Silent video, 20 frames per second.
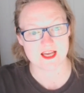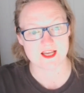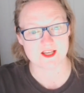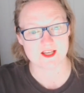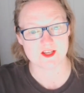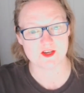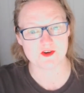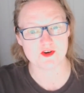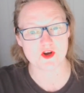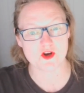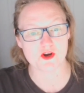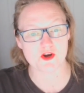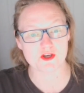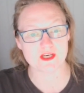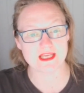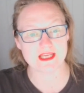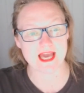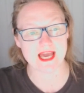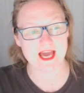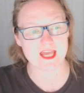You're not going
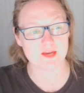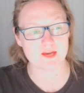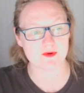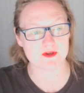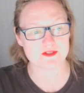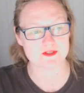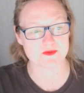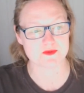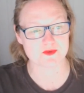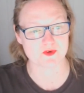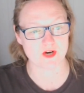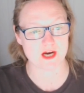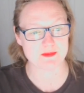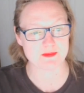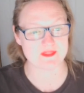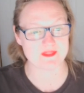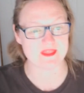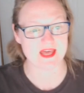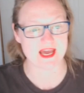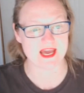to get anyone
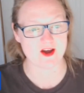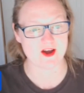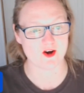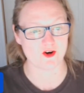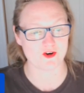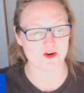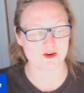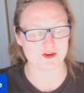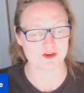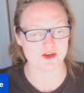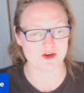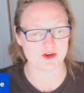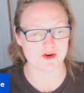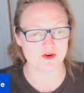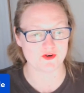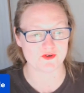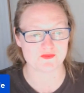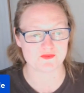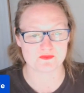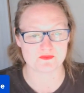subscribing there on,
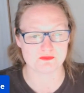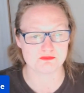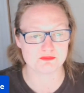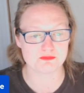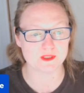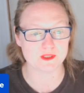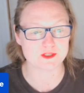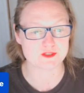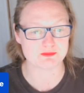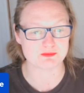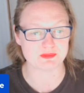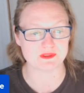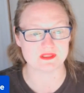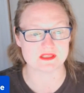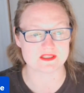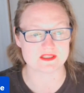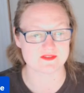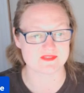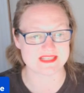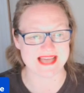
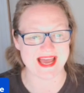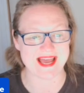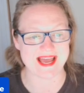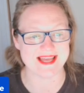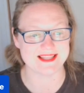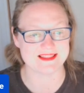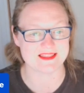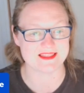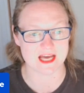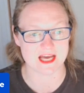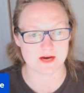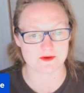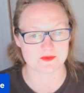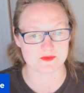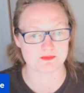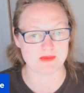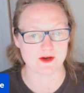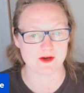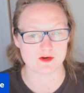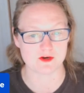multiples of
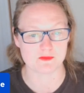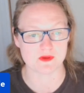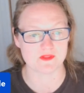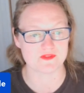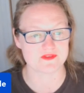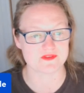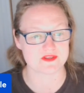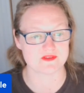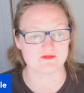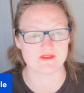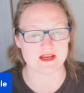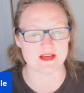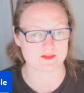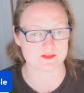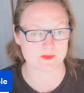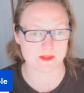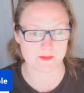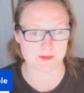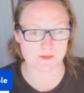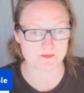£10,000 a month
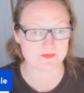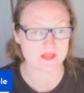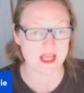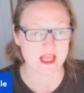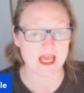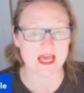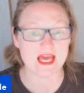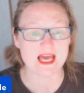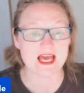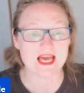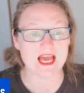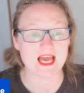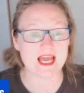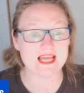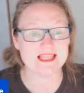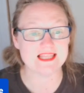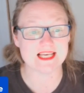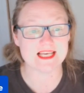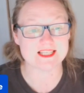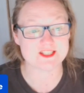investment.
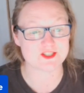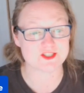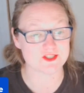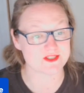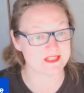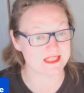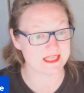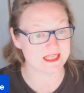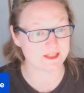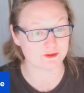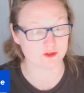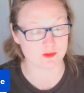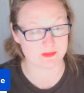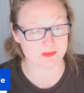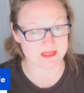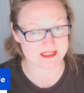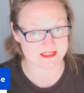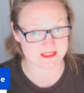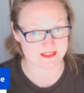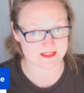And that's just the nature of the
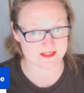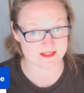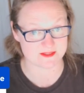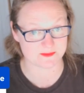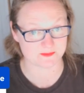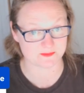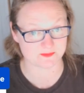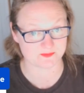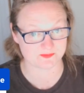business.